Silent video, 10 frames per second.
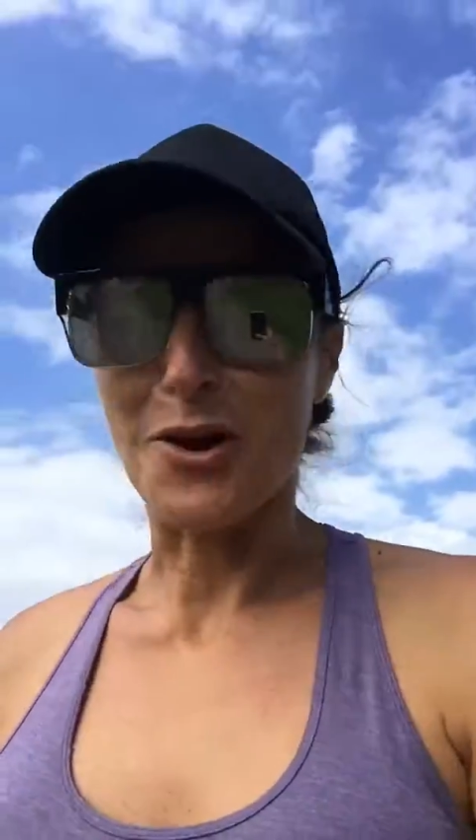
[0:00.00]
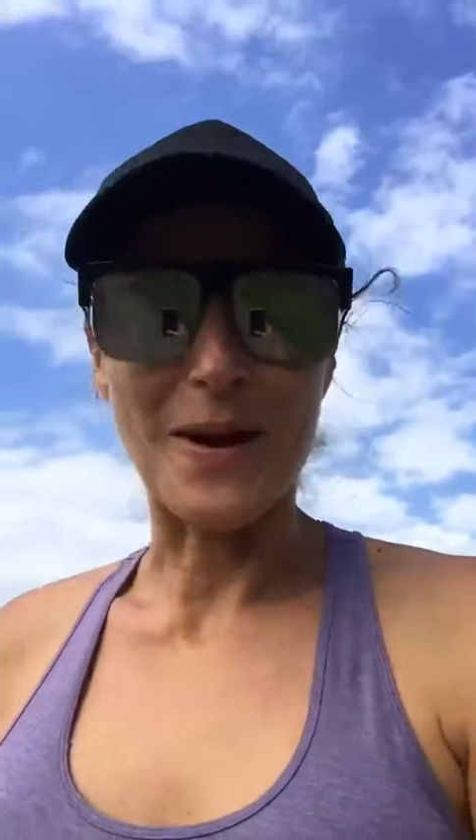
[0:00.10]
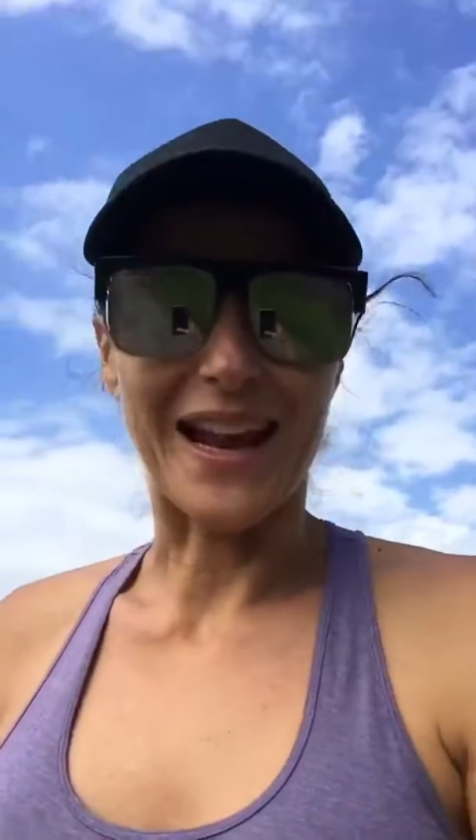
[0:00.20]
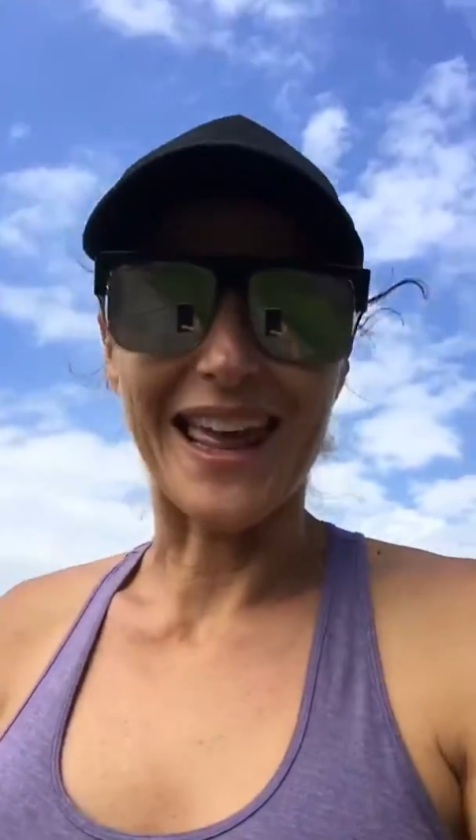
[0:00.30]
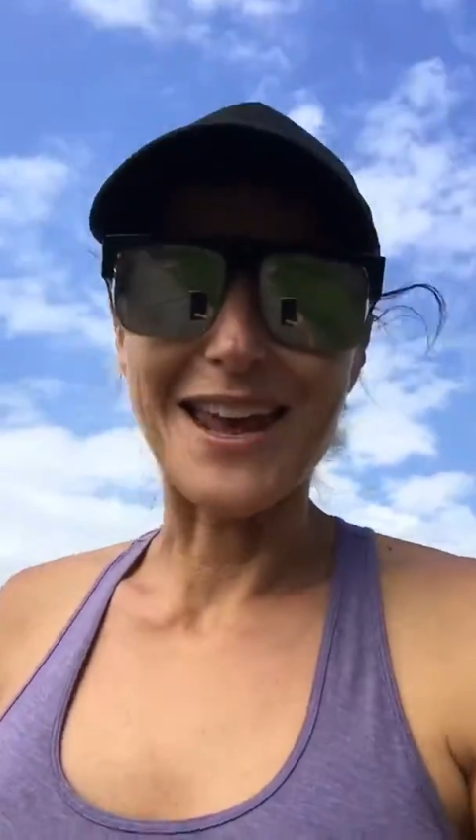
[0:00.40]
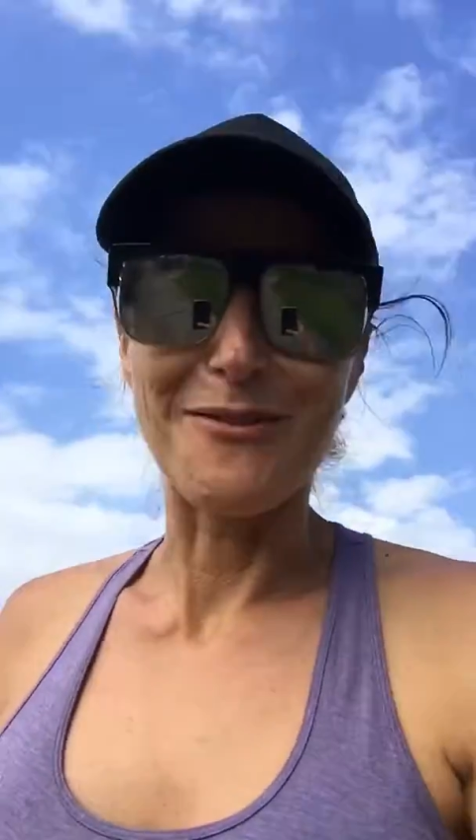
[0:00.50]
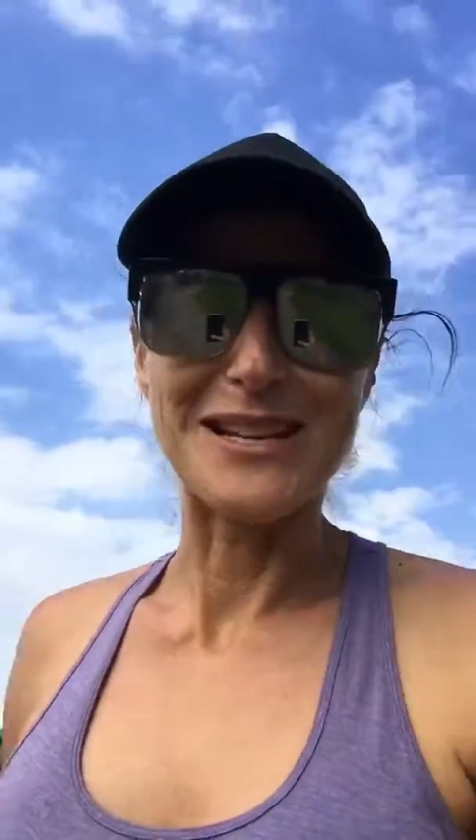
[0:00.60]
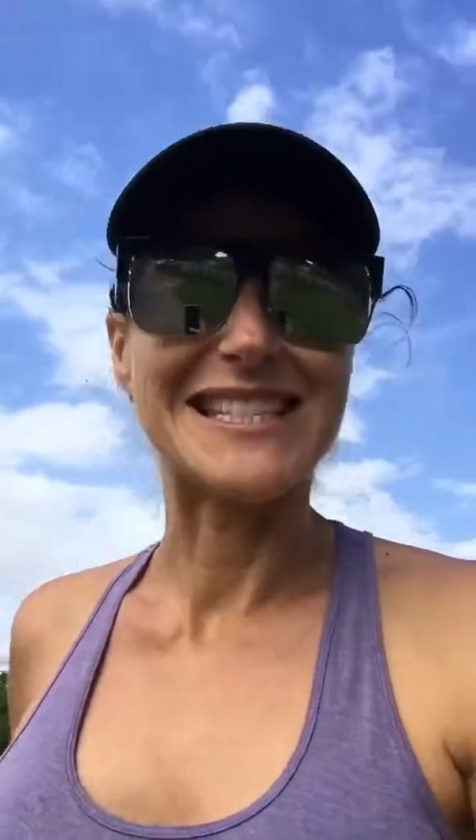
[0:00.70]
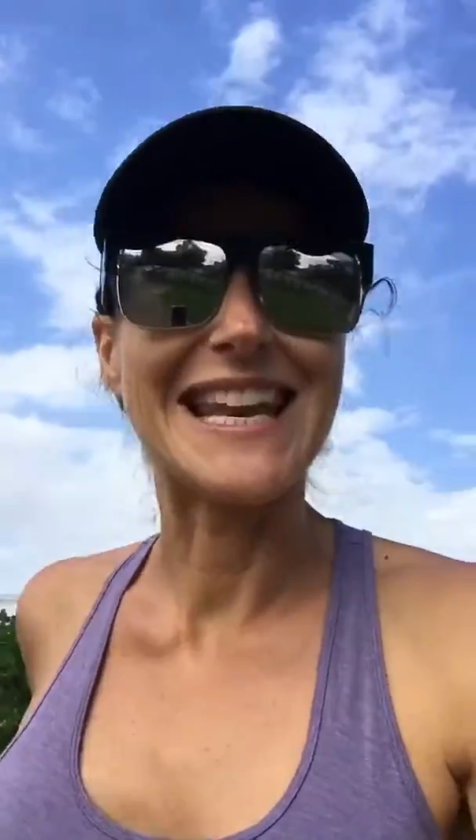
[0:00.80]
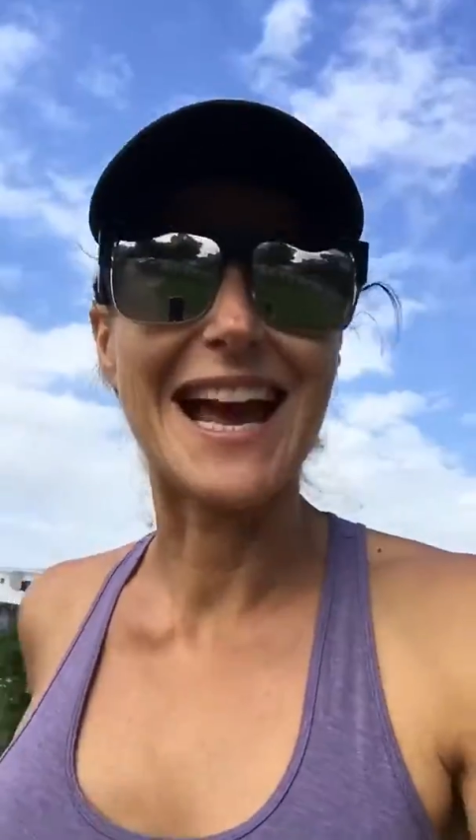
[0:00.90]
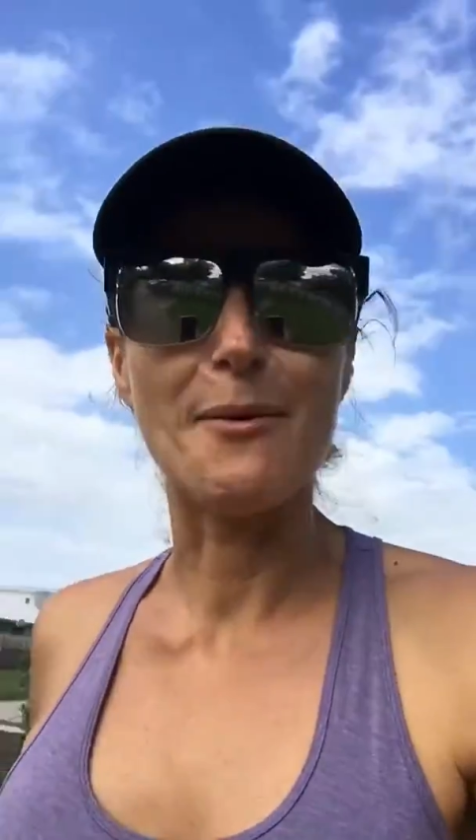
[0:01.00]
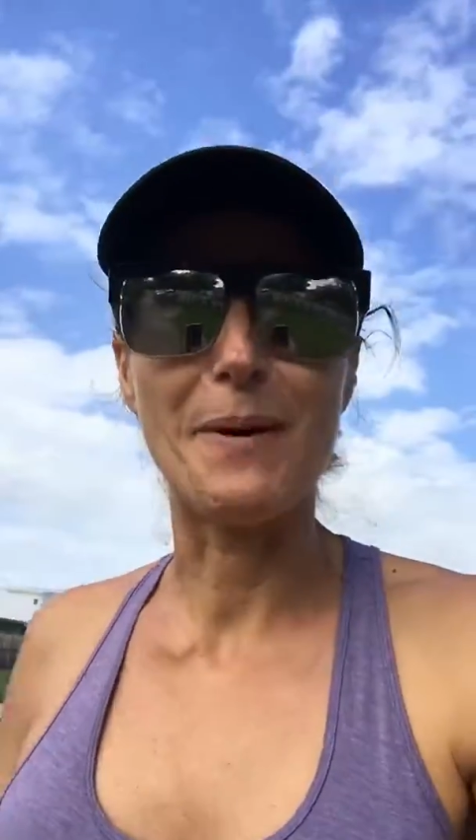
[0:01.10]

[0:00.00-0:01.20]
quickly, we're setting up